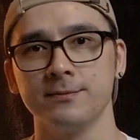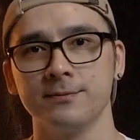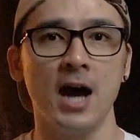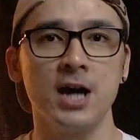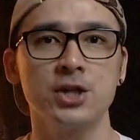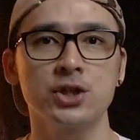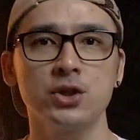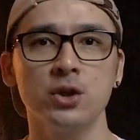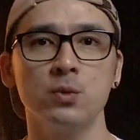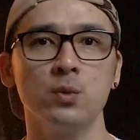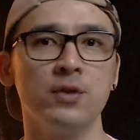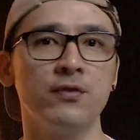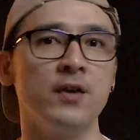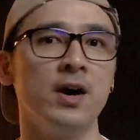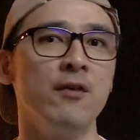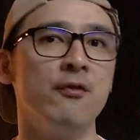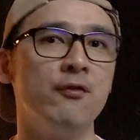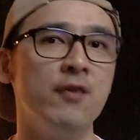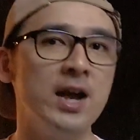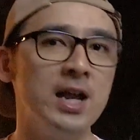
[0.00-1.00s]
I shot with
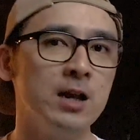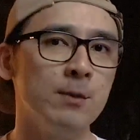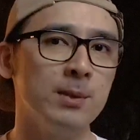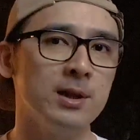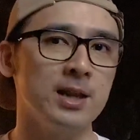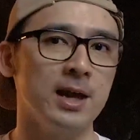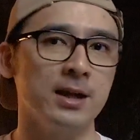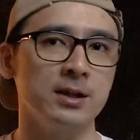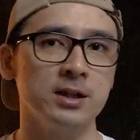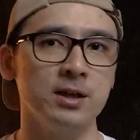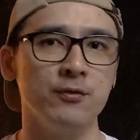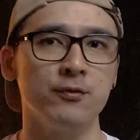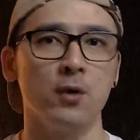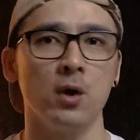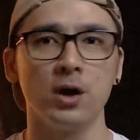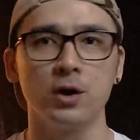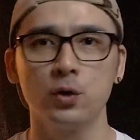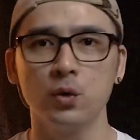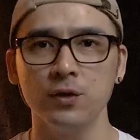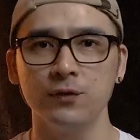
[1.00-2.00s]
available lighting
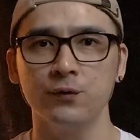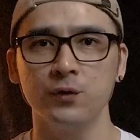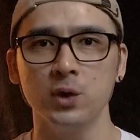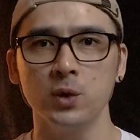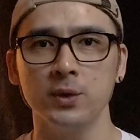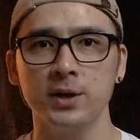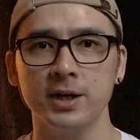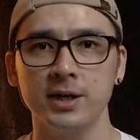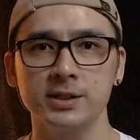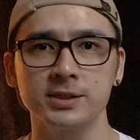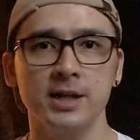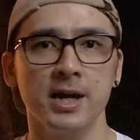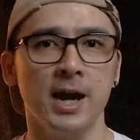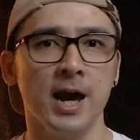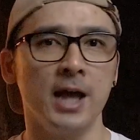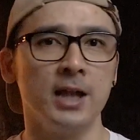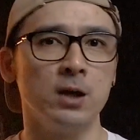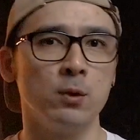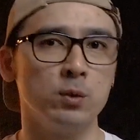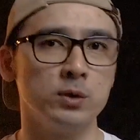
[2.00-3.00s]
for a good few years,
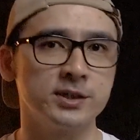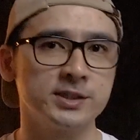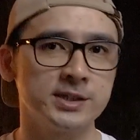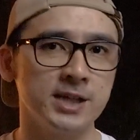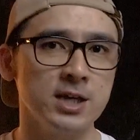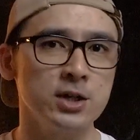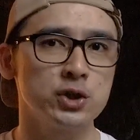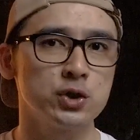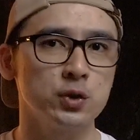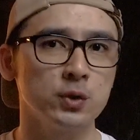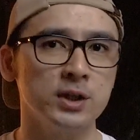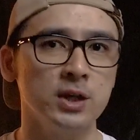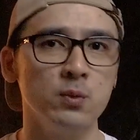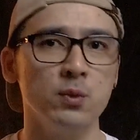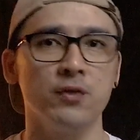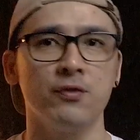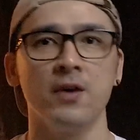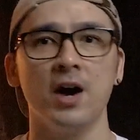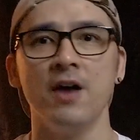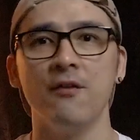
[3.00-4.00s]
and I would say shooting
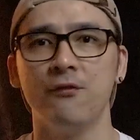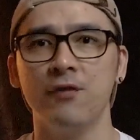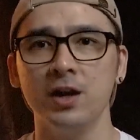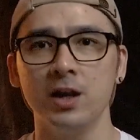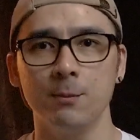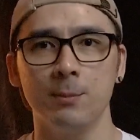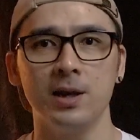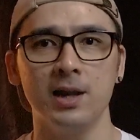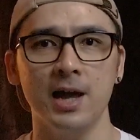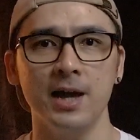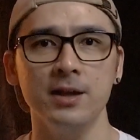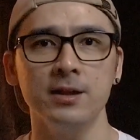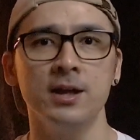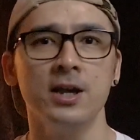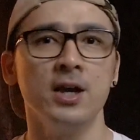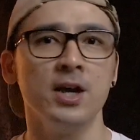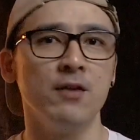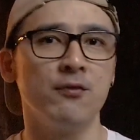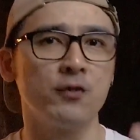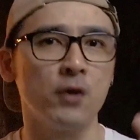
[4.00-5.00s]
with available
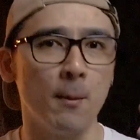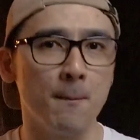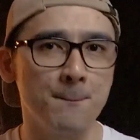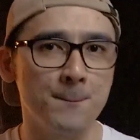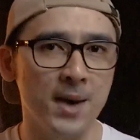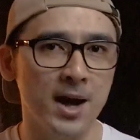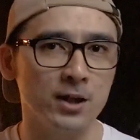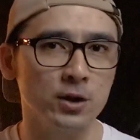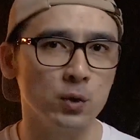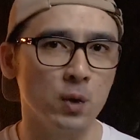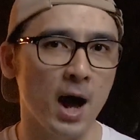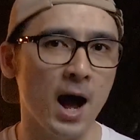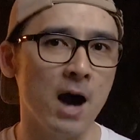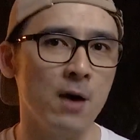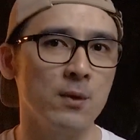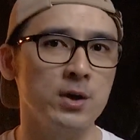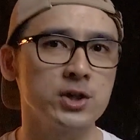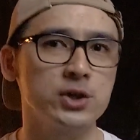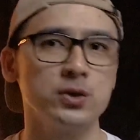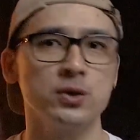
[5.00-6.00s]
light, if compared to
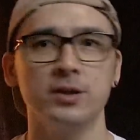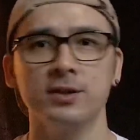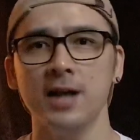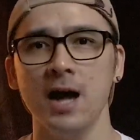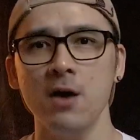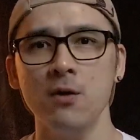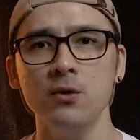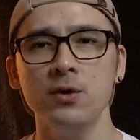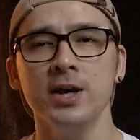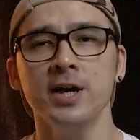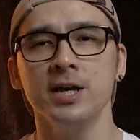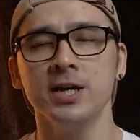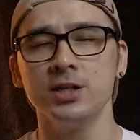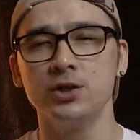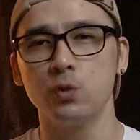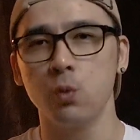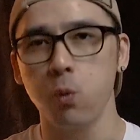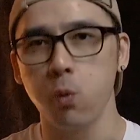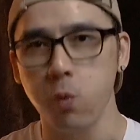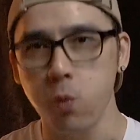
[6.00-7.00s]
how I shoot now,
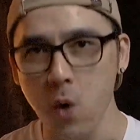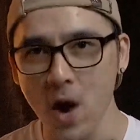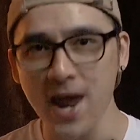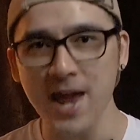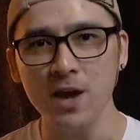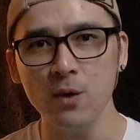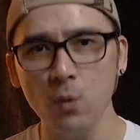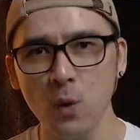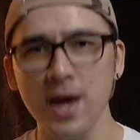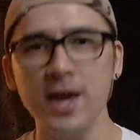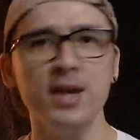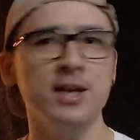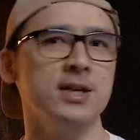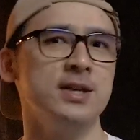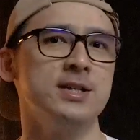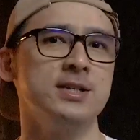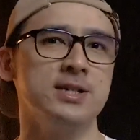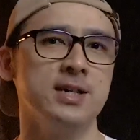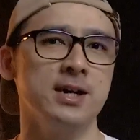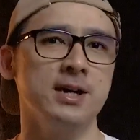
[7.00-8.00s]
is way
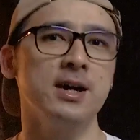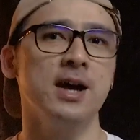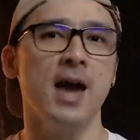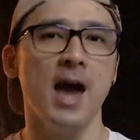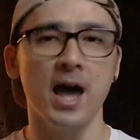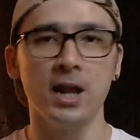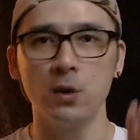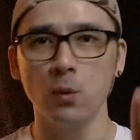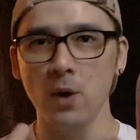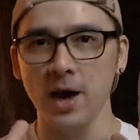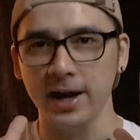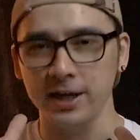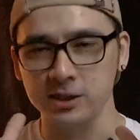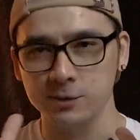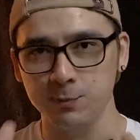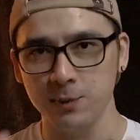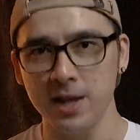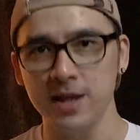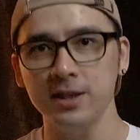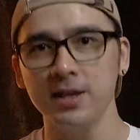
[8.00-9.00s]
easier, and I will
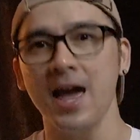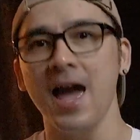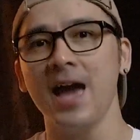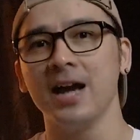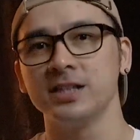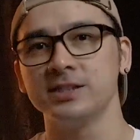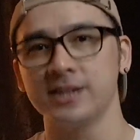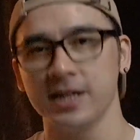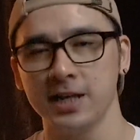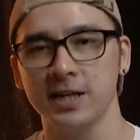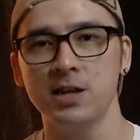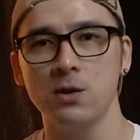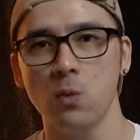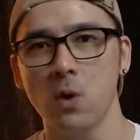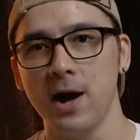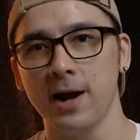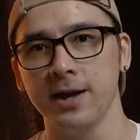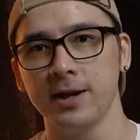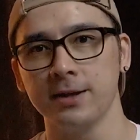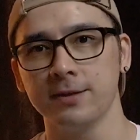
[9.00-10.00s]
explain exactly
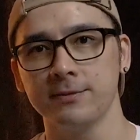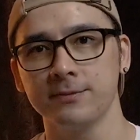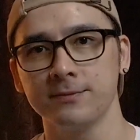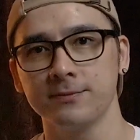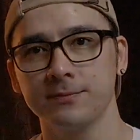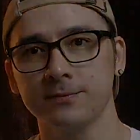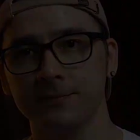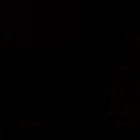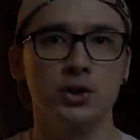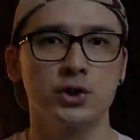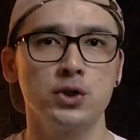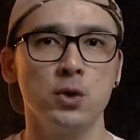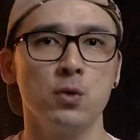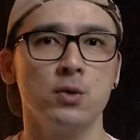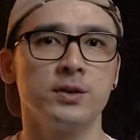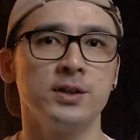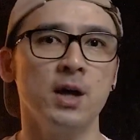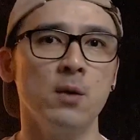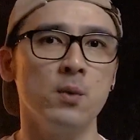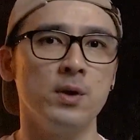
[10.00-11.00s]
why. So
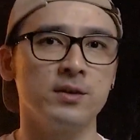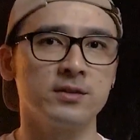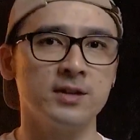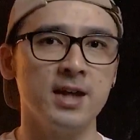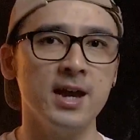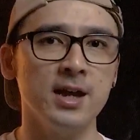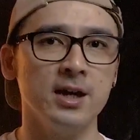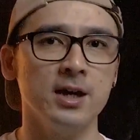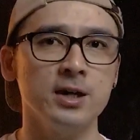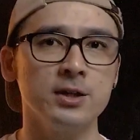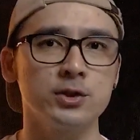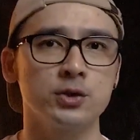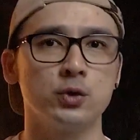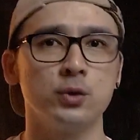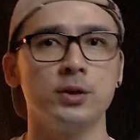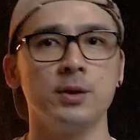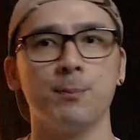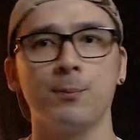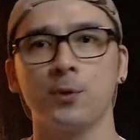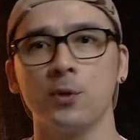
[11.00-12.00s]
that will take us to
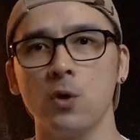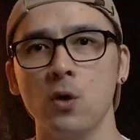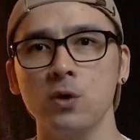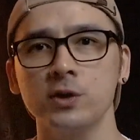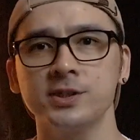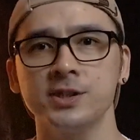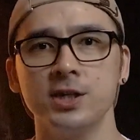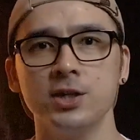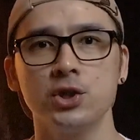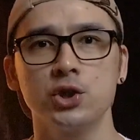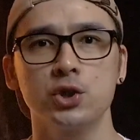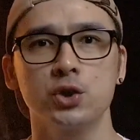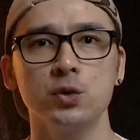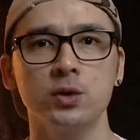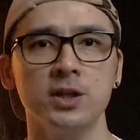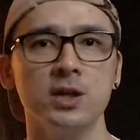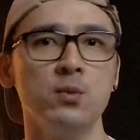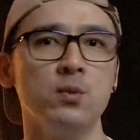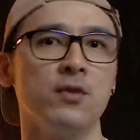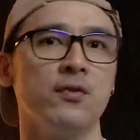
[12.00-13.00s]
the pros in
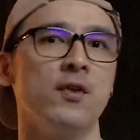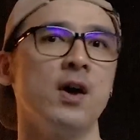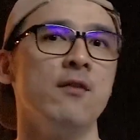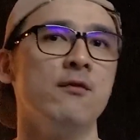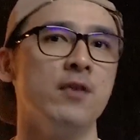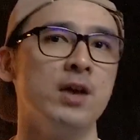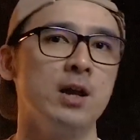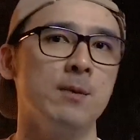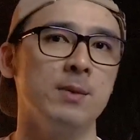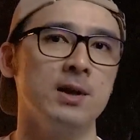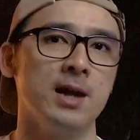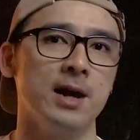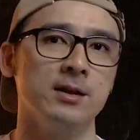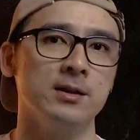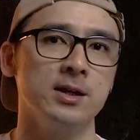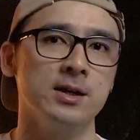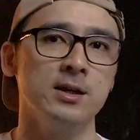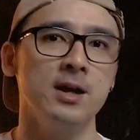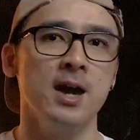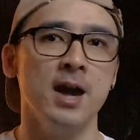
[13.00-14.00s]
shooting with available
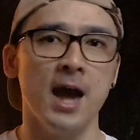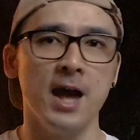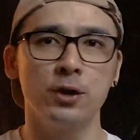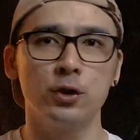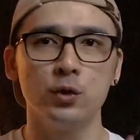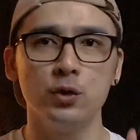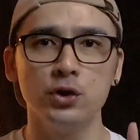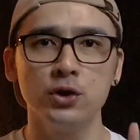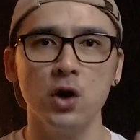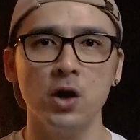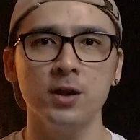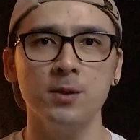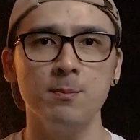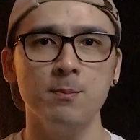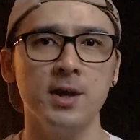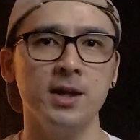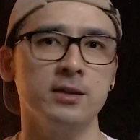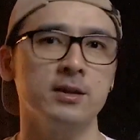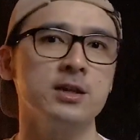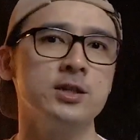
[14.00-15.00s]
lighting, and to not
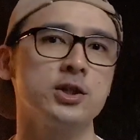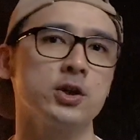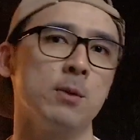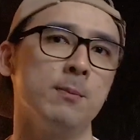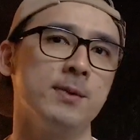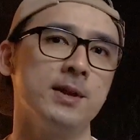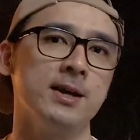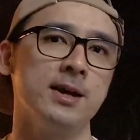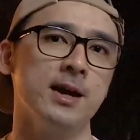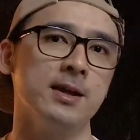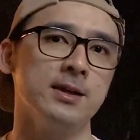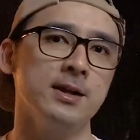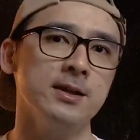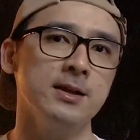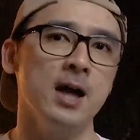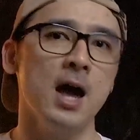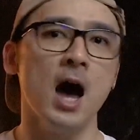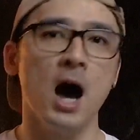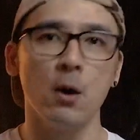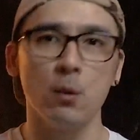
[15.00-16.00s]
make things complicated,
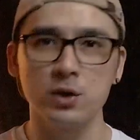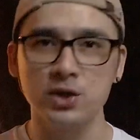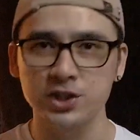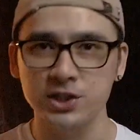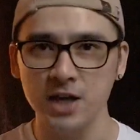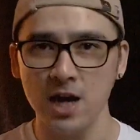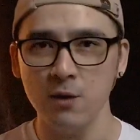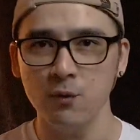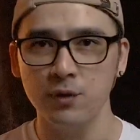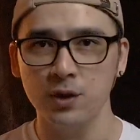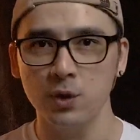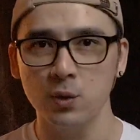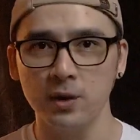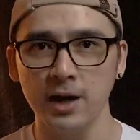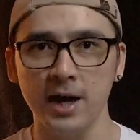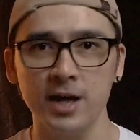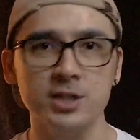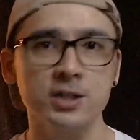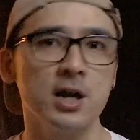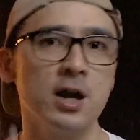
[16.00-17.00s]
I will share with you
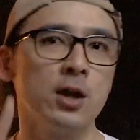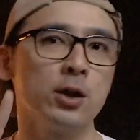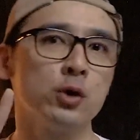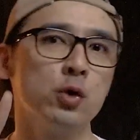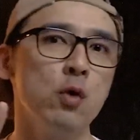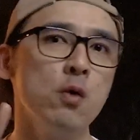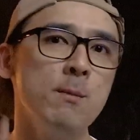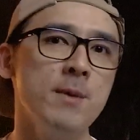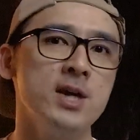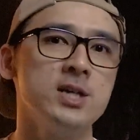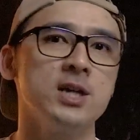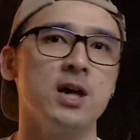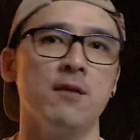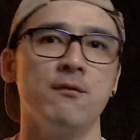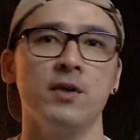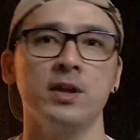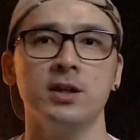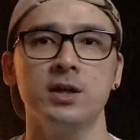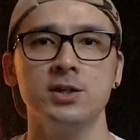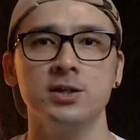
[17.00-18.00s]
guys two major
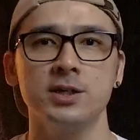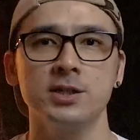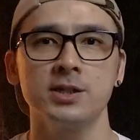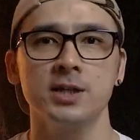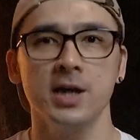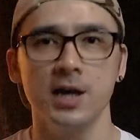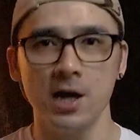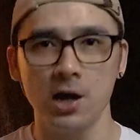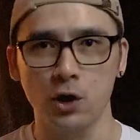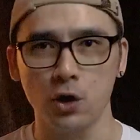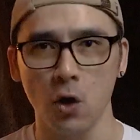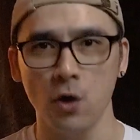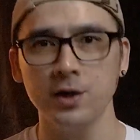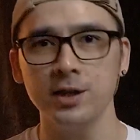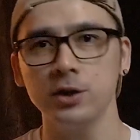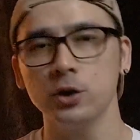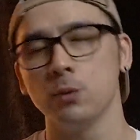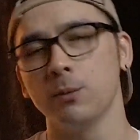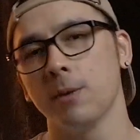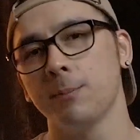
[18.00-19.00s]
advantages
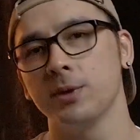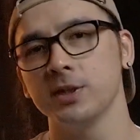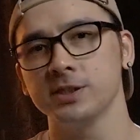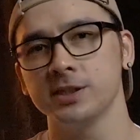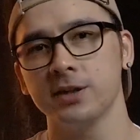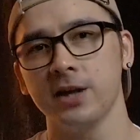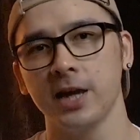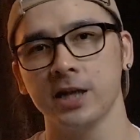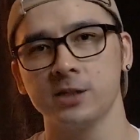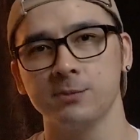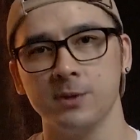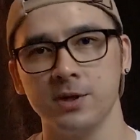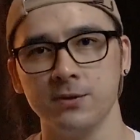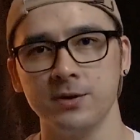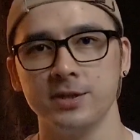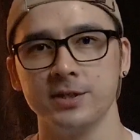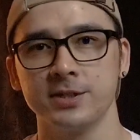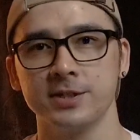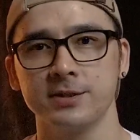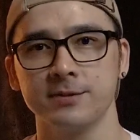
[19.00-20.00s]
according to my personal
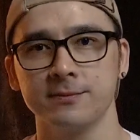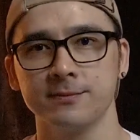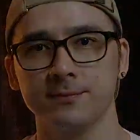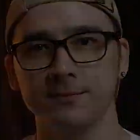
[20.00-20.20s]
experience.